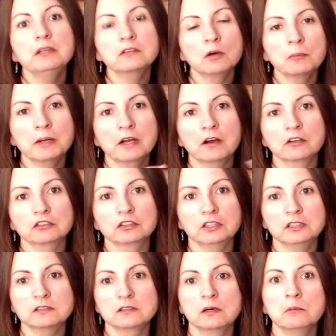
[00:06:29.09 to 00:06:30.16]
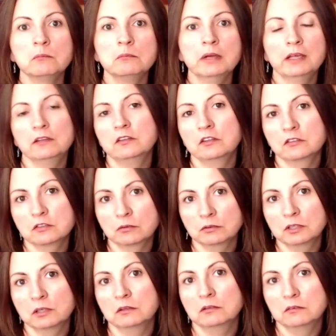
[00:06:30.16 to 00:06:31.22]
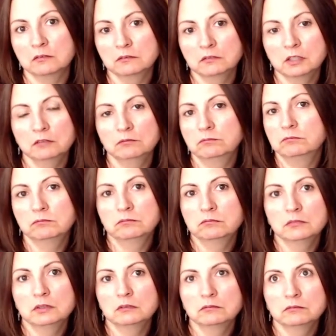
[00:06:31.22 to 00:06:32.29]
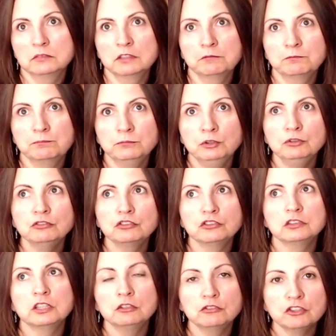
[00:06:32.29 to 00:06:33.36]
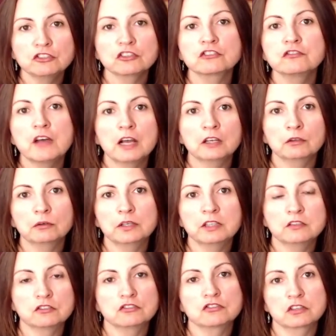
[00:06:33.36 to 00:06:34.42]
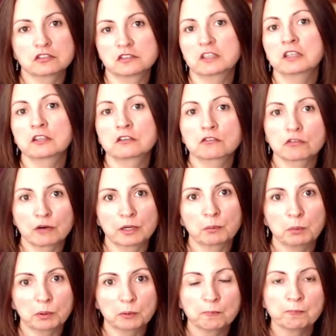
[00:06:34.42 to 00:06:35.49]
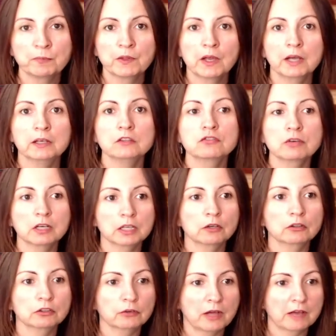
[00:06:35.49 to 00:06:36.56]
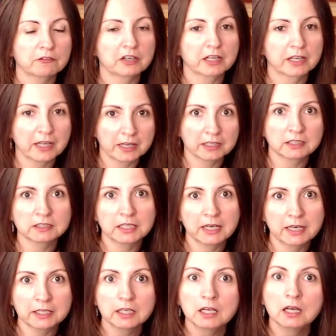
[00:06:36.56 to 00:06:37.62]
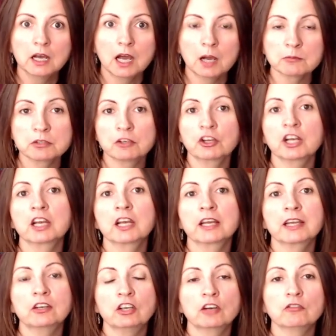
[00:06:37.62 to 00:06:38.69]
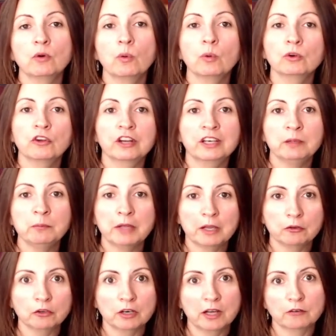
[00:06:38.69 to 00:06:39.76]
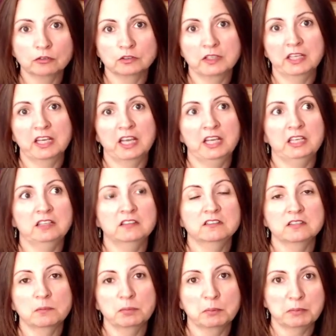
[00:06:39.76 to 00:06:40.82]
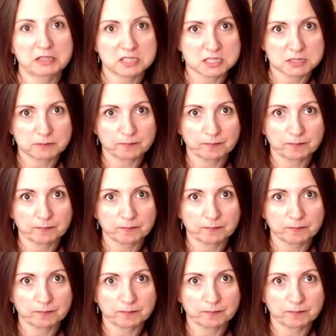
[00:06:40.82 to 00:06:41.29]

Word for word: It's, oh my gosh, it's amazing. So the the the, nut the nutritious value is just incredible. And it's really good. You have a can a day. I'm telling you, you're going to get rid of all your anemia. You don't have to take any supplements.